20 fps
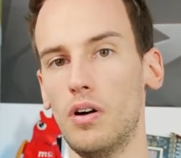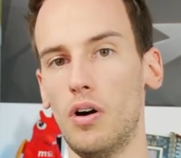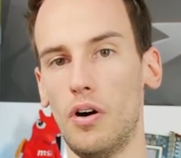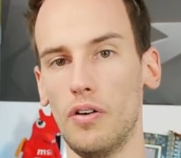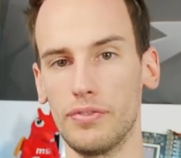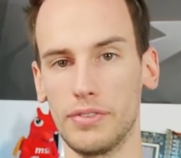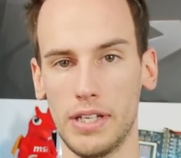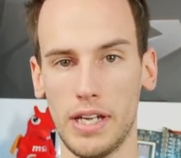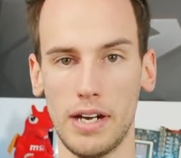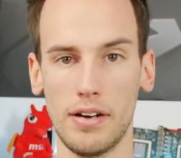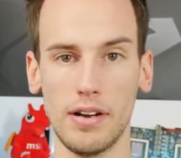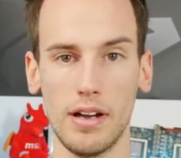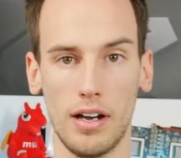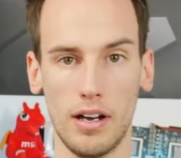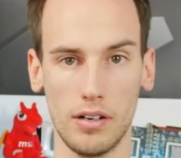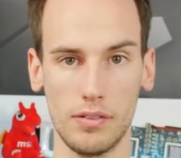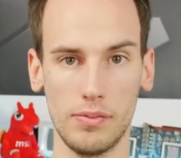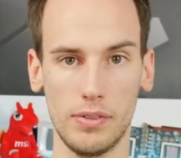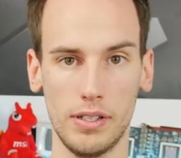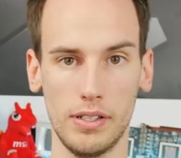of their
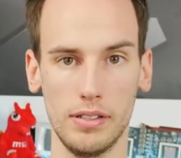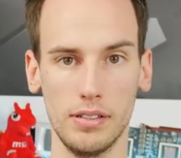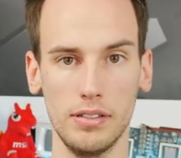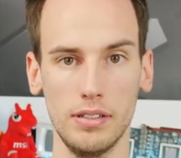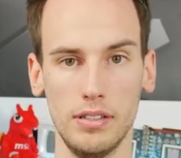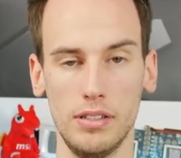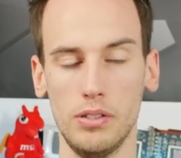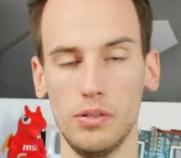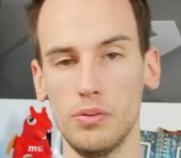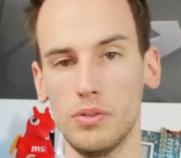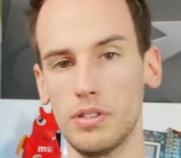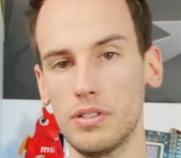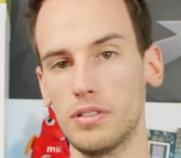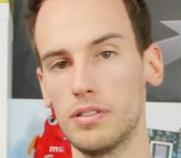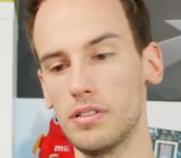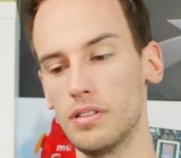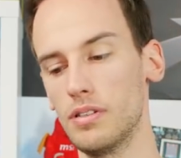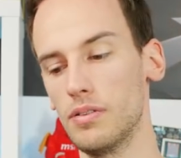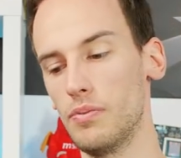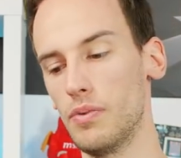hardware
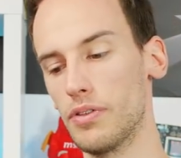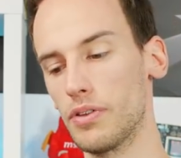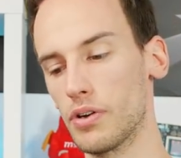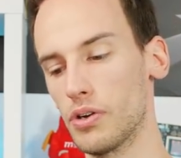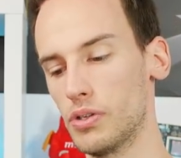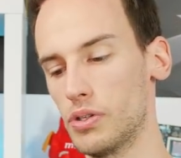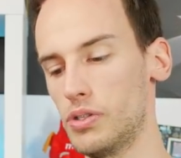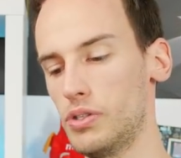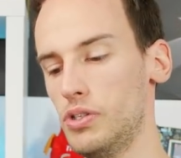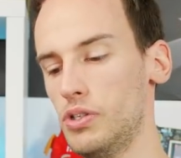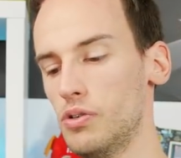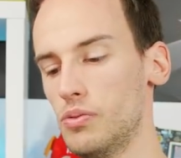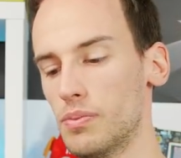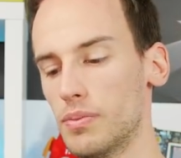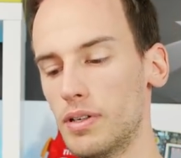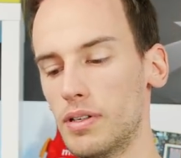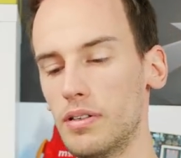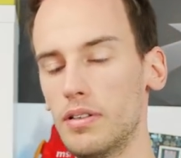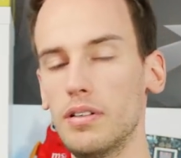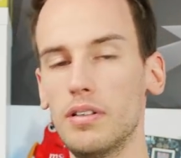used with
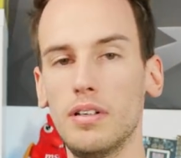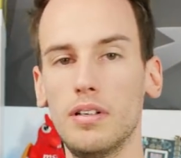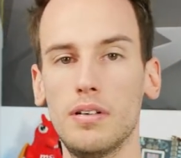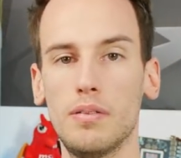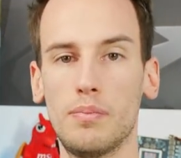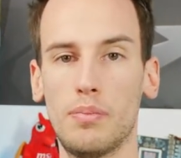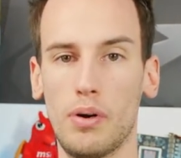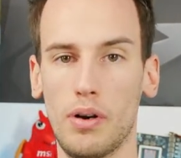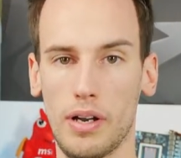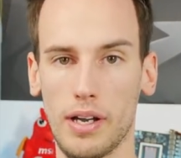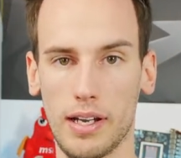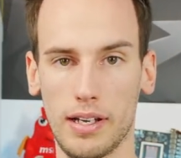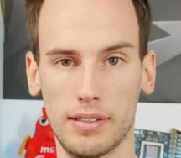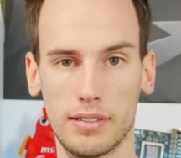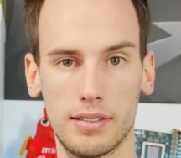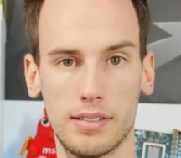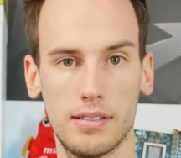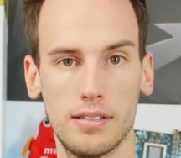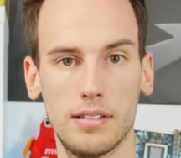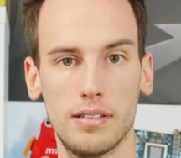consumer
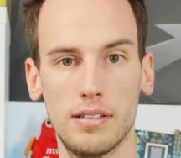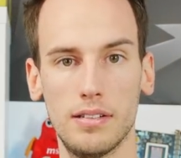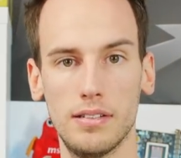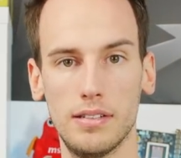products.